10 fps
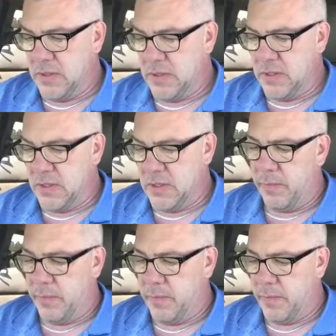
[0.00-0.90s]
And
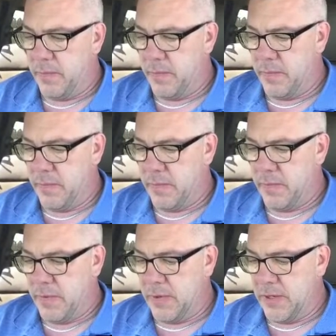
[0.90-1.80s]

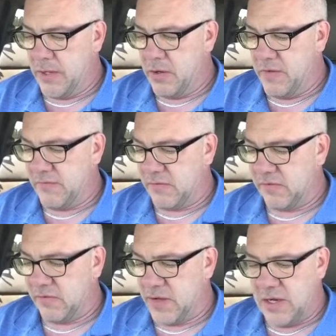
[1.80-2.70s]
then off to
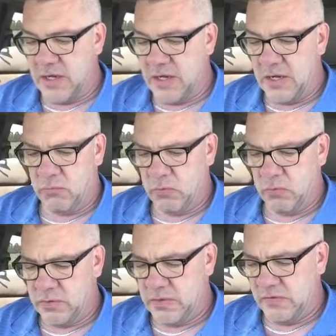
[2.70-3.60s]
the side here, oh,
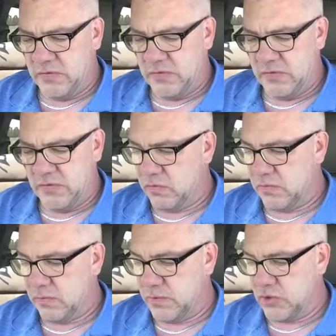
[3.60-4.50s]
what are these
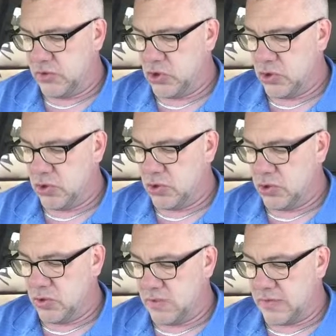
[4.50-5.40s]
controls? I'm not sure.
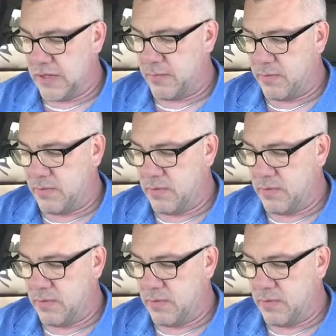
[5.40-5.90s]
Tap.